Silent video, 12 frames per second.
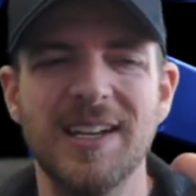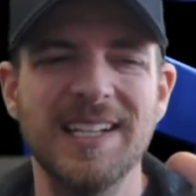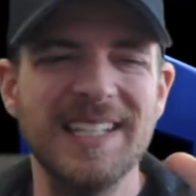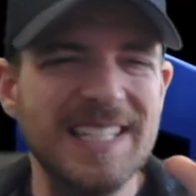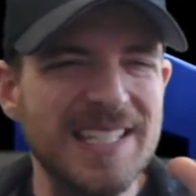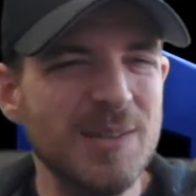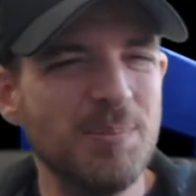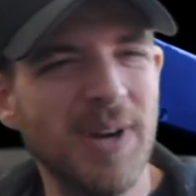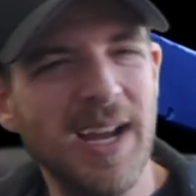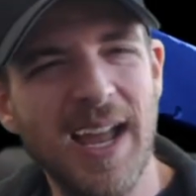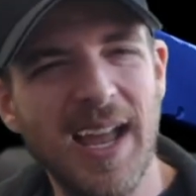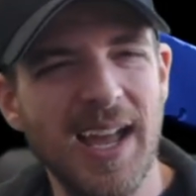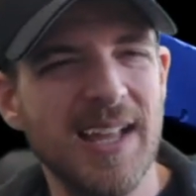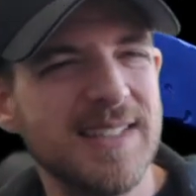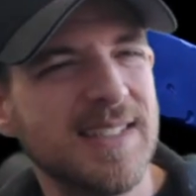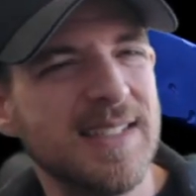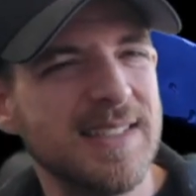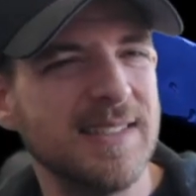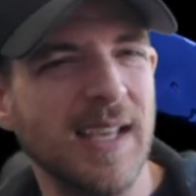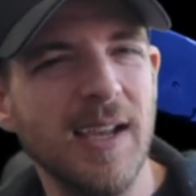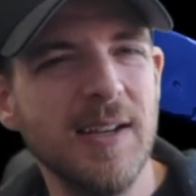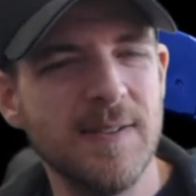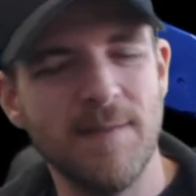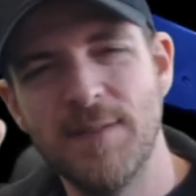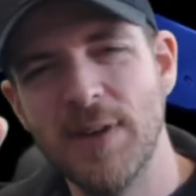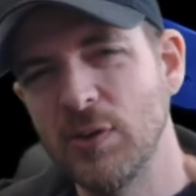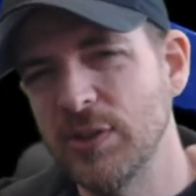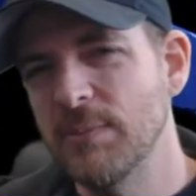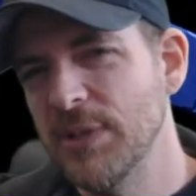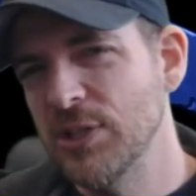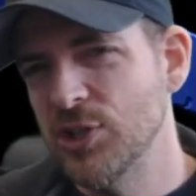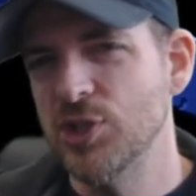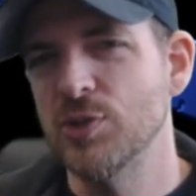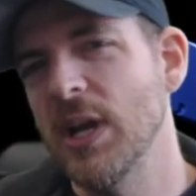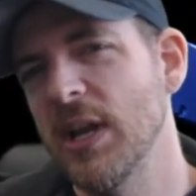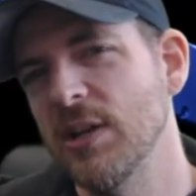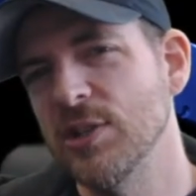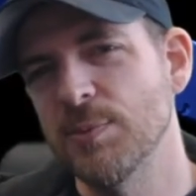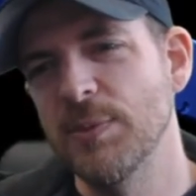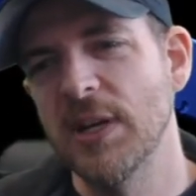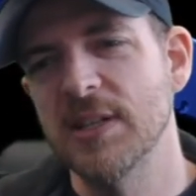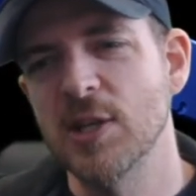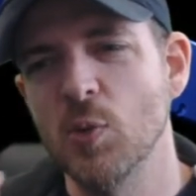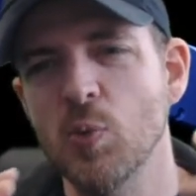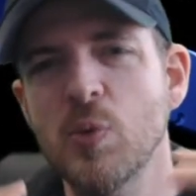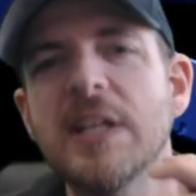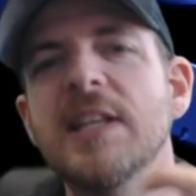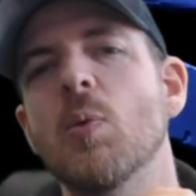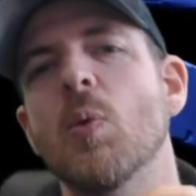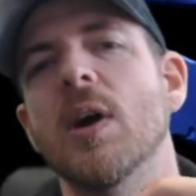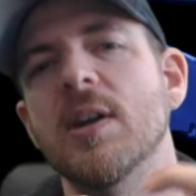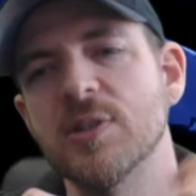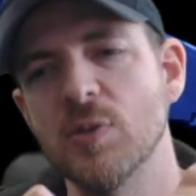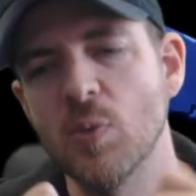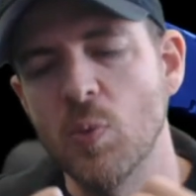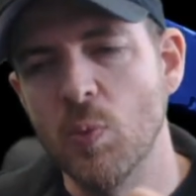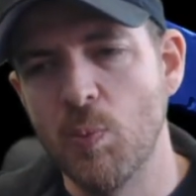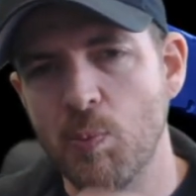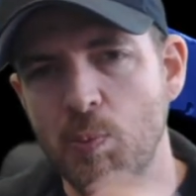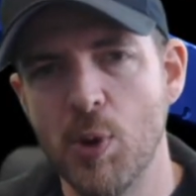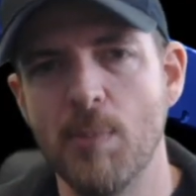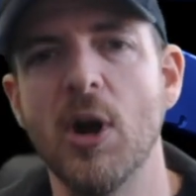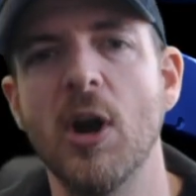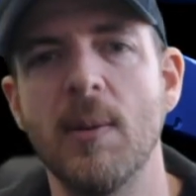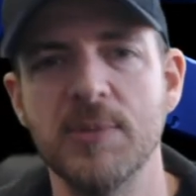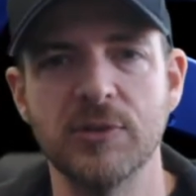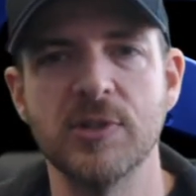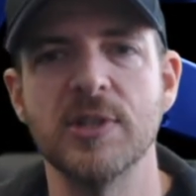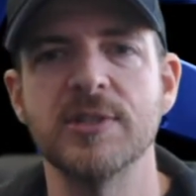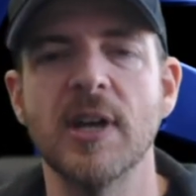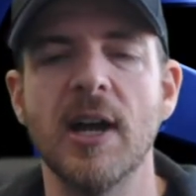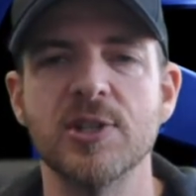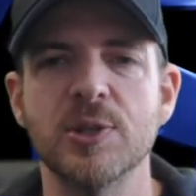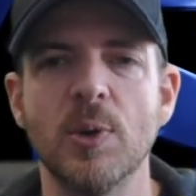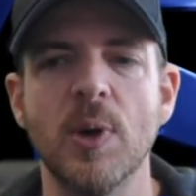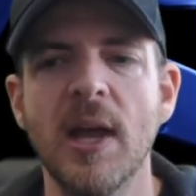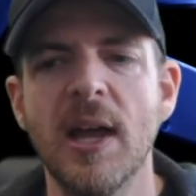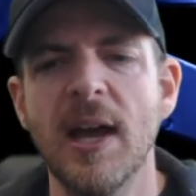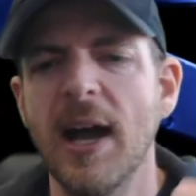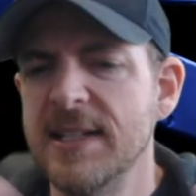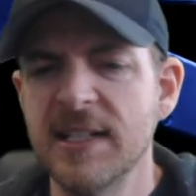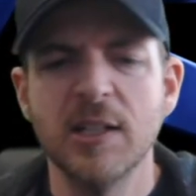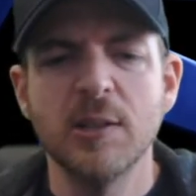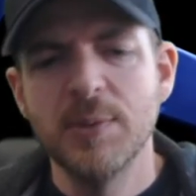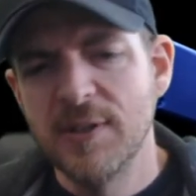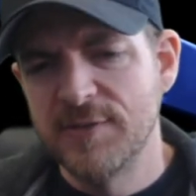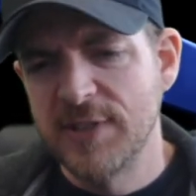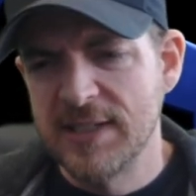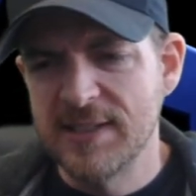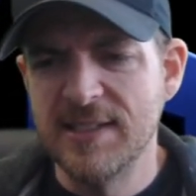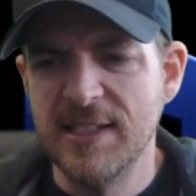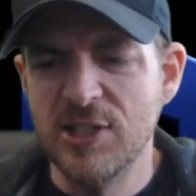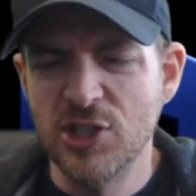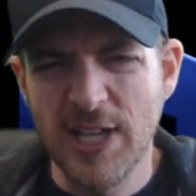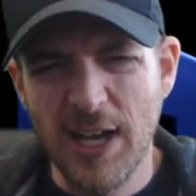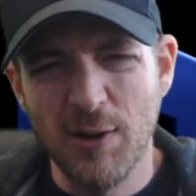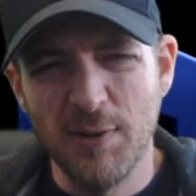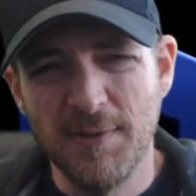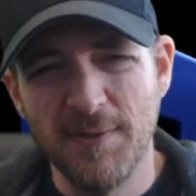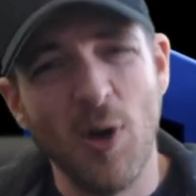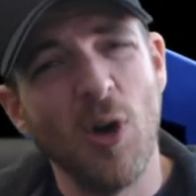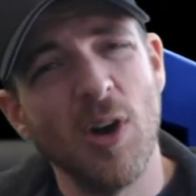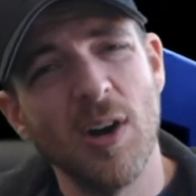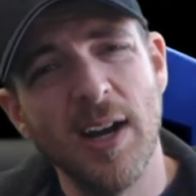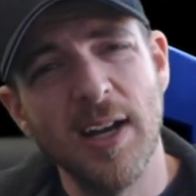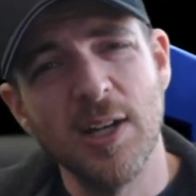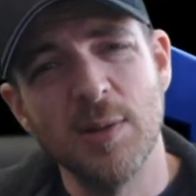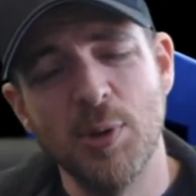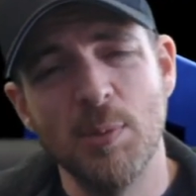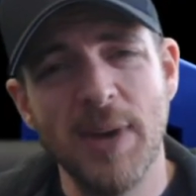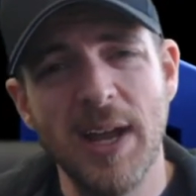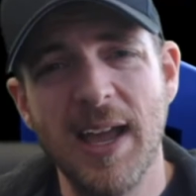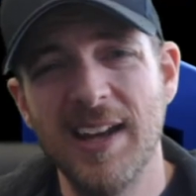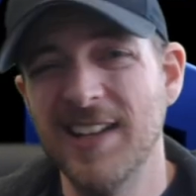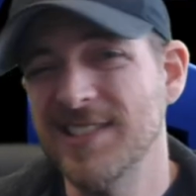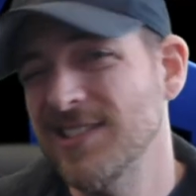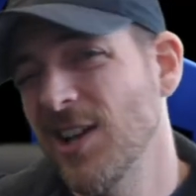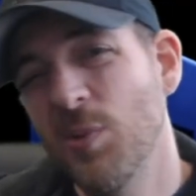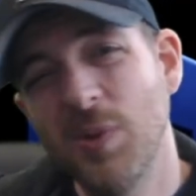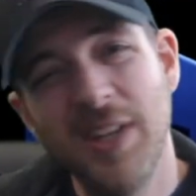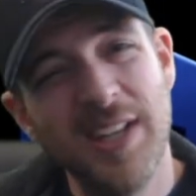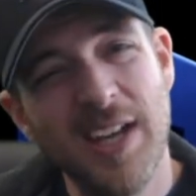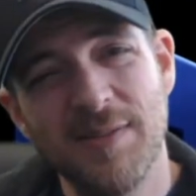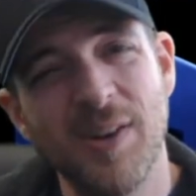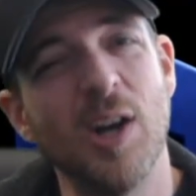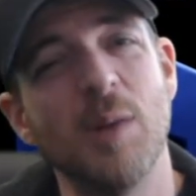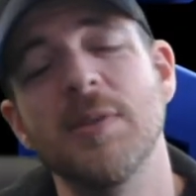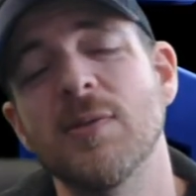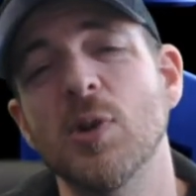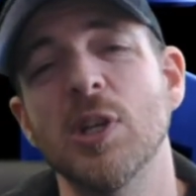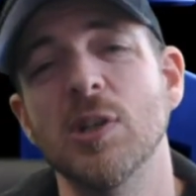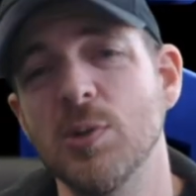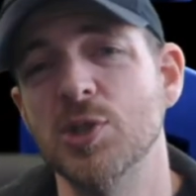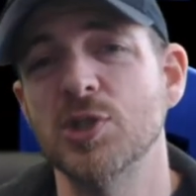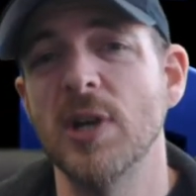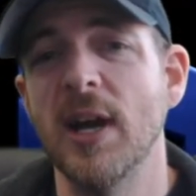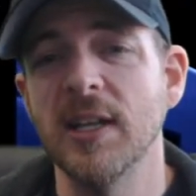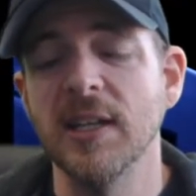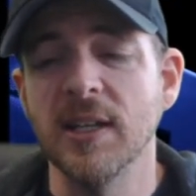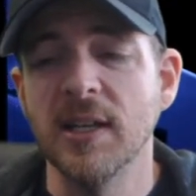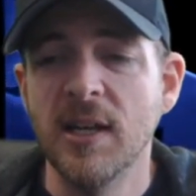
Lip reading: keep my hands in sight felt a bit strange because I really wanted to put my arms out to the side. So I did a little bit of testing to see just how far I could put my hand, and it's not really that far before you lose tracking.